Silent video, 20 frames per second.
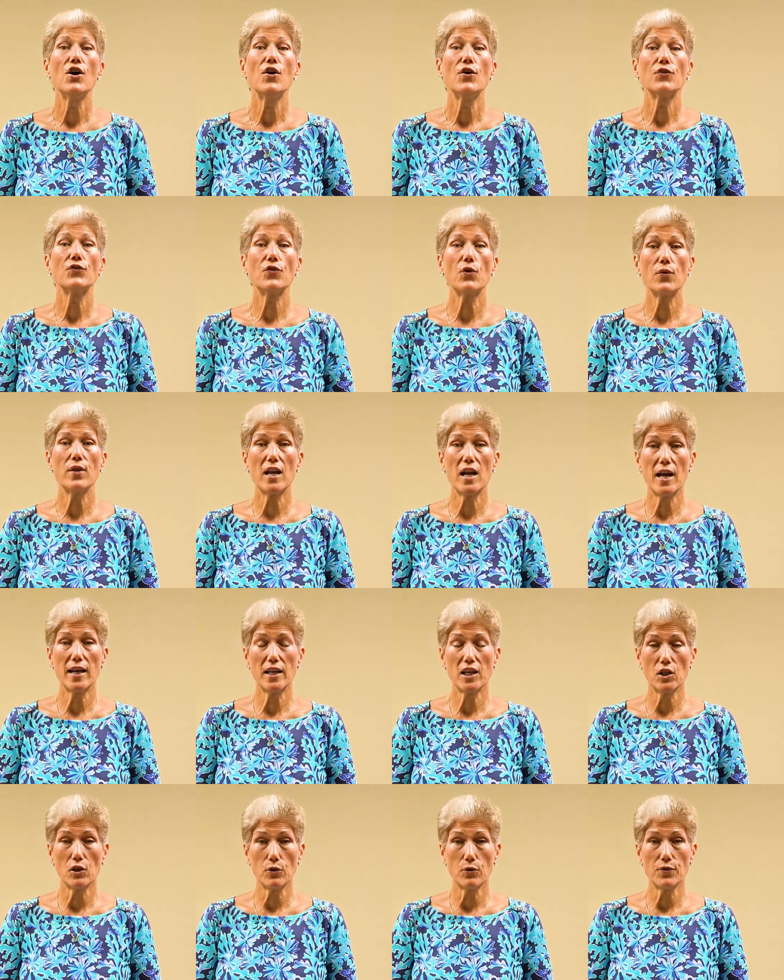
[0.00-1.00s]
so that I
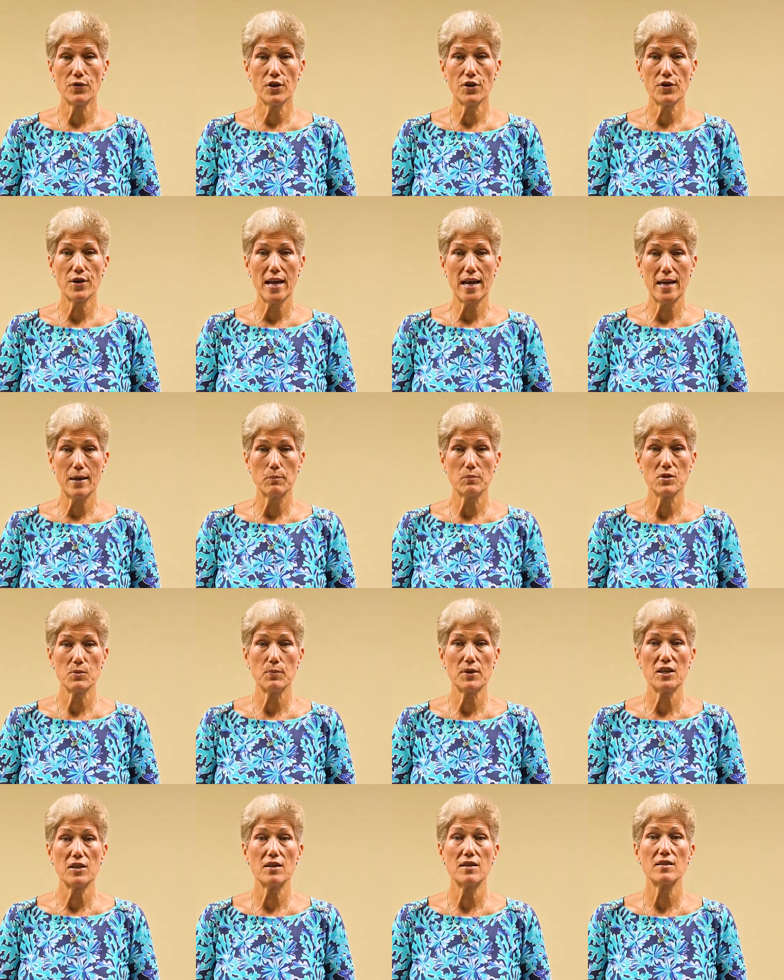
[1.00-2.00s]
can learn their names,
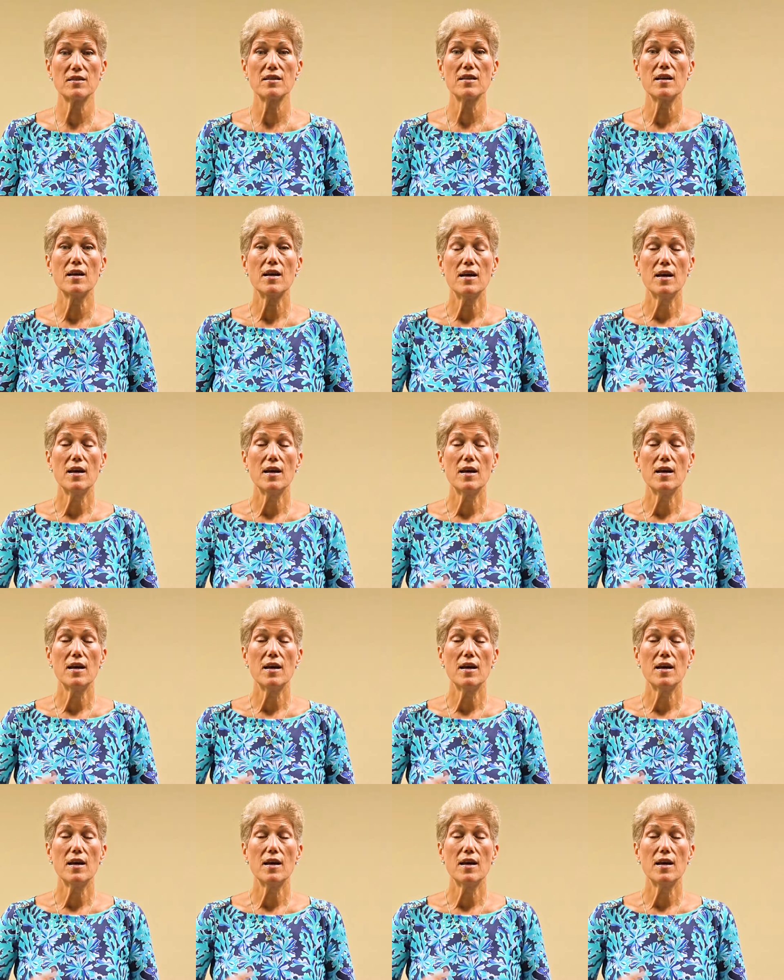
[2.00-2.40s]
because